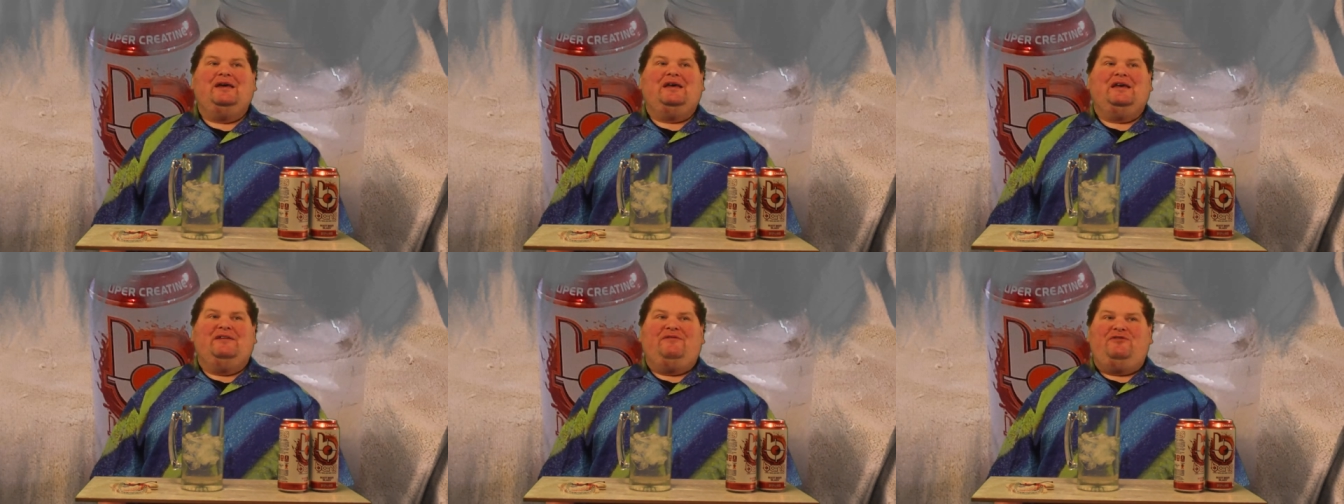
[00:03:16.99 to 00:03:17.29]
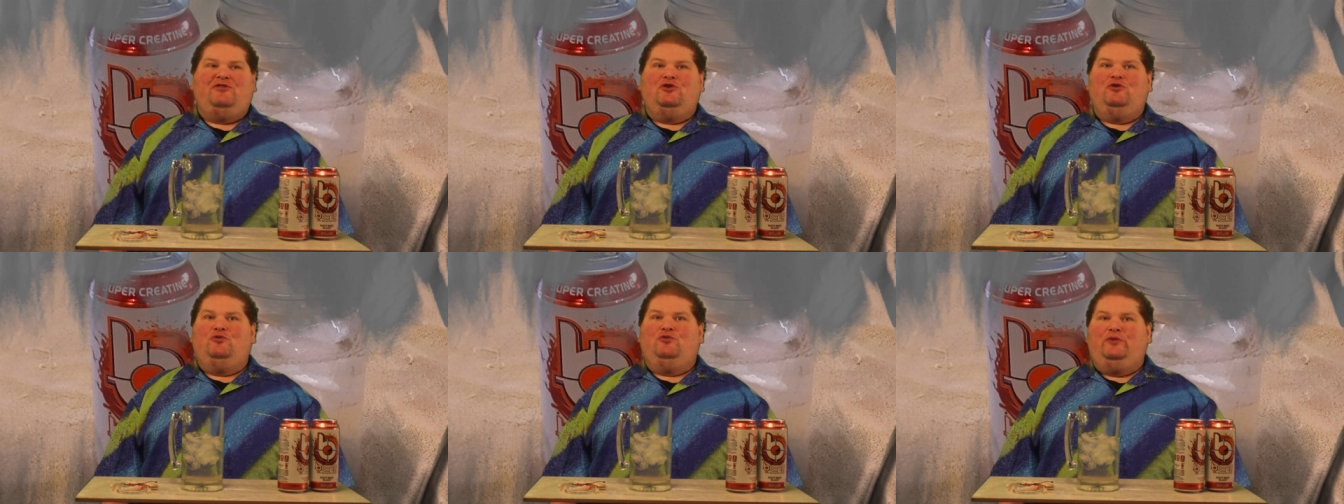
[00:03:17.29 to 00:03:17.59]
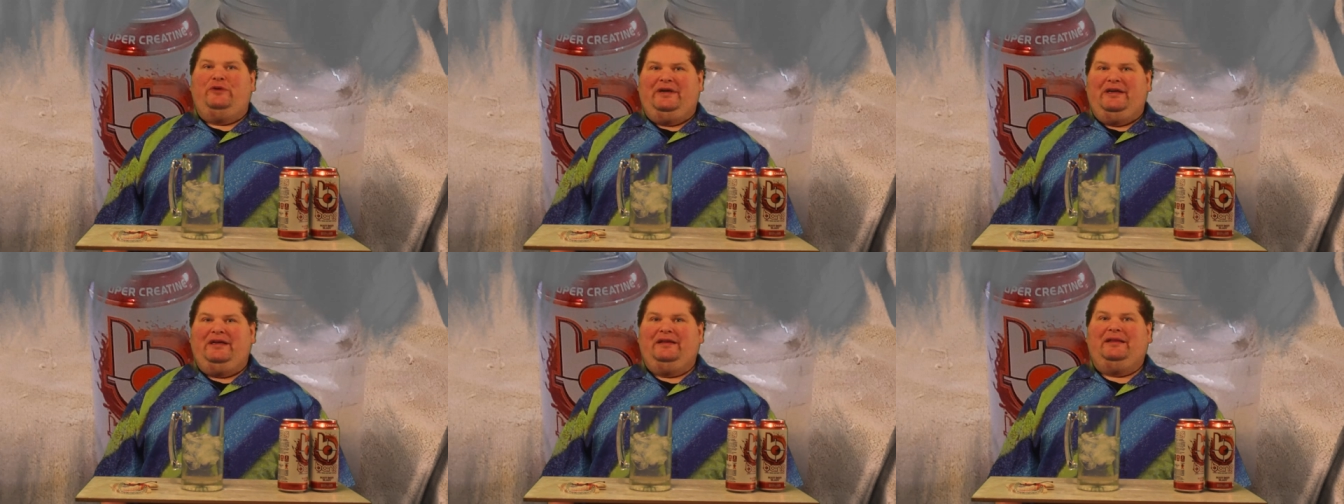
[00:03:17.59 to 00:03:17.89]
if you
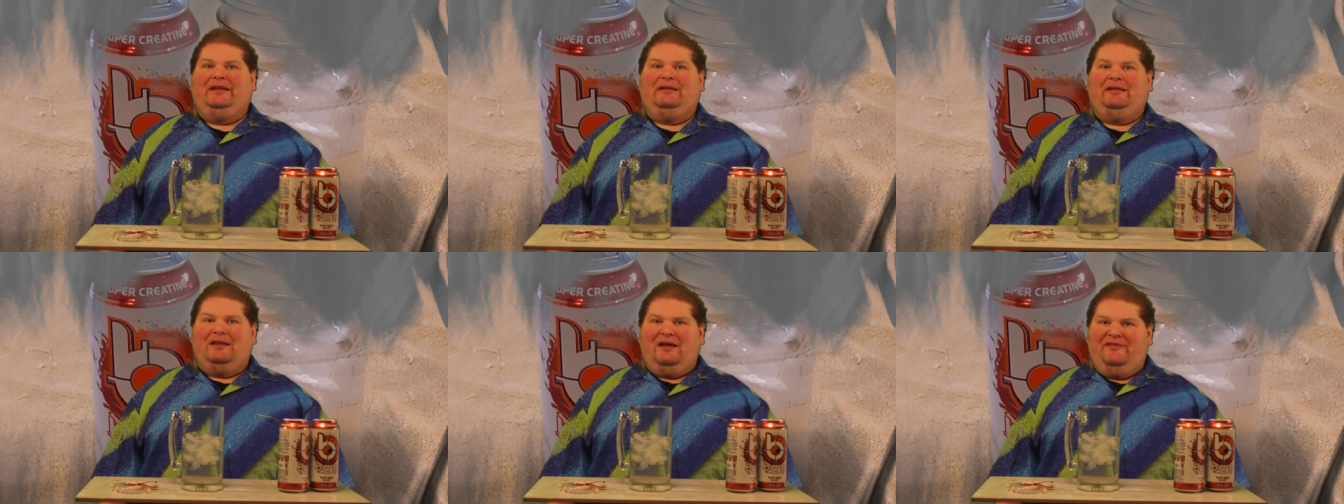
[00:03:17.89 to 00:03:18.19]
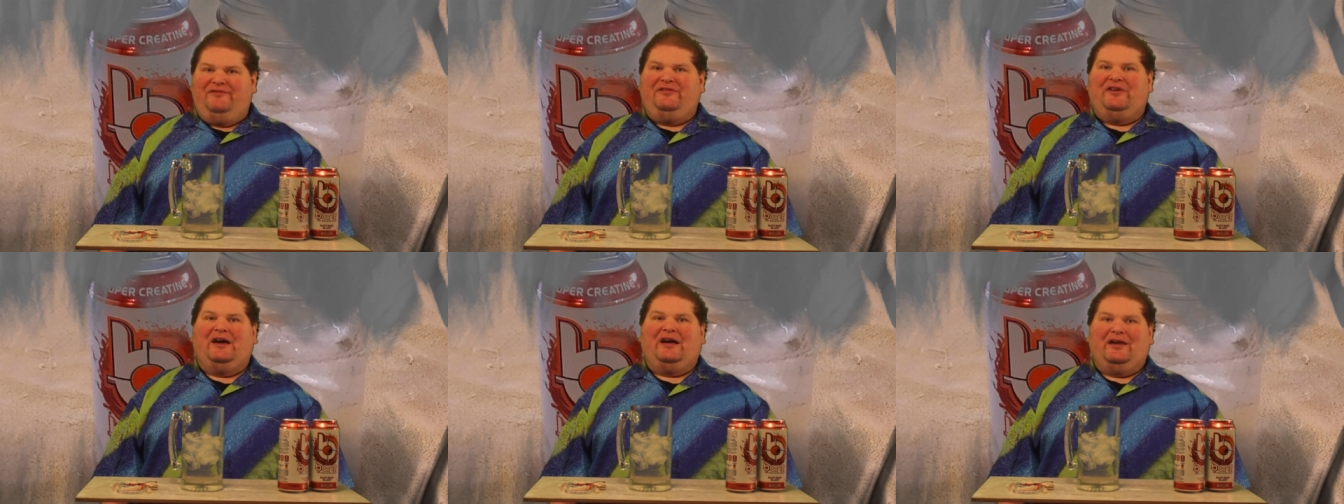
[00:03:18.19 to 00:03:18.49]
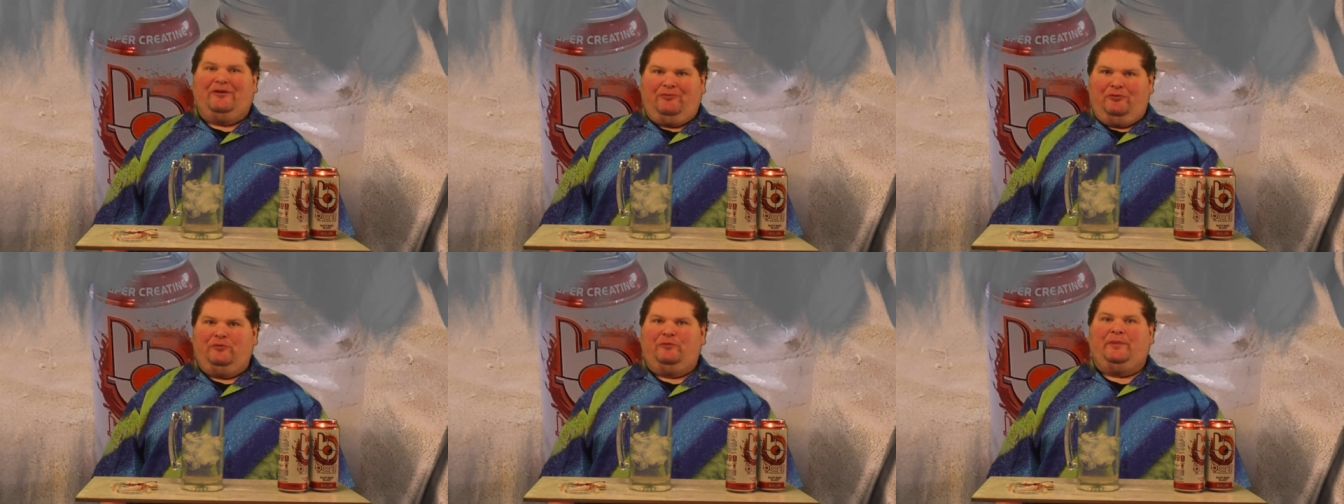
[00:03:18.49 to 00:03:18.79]
really love
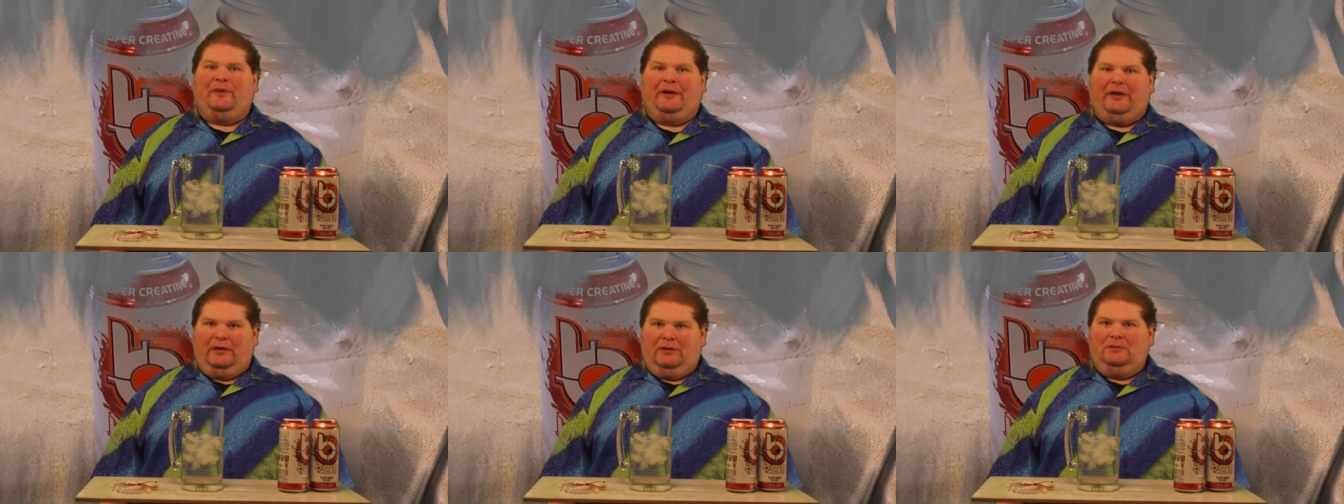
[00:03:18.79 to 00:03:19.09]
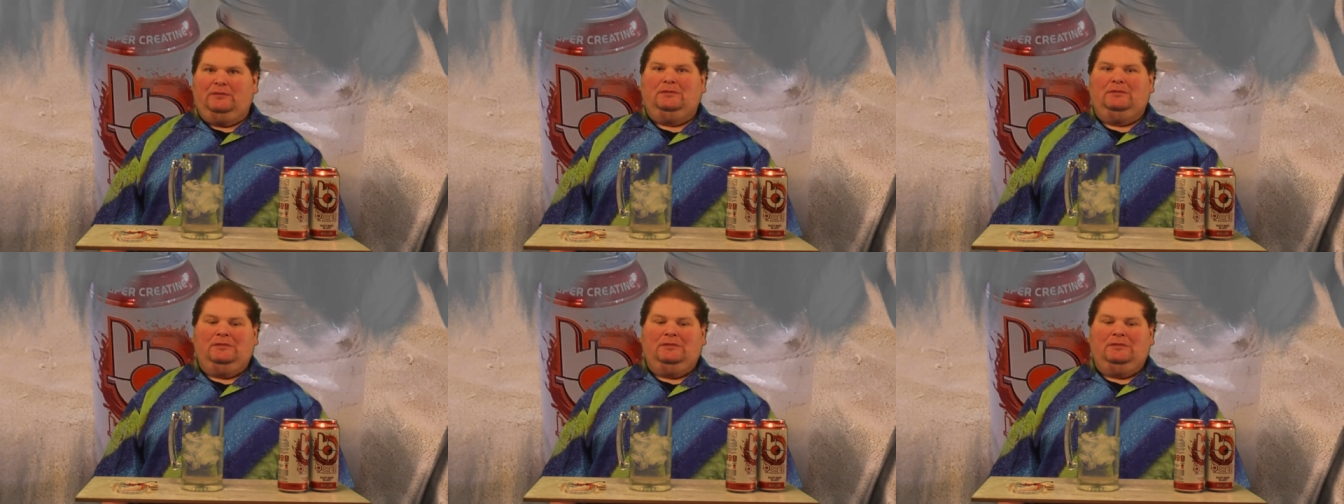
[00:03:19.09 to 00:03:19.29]
diet root beer.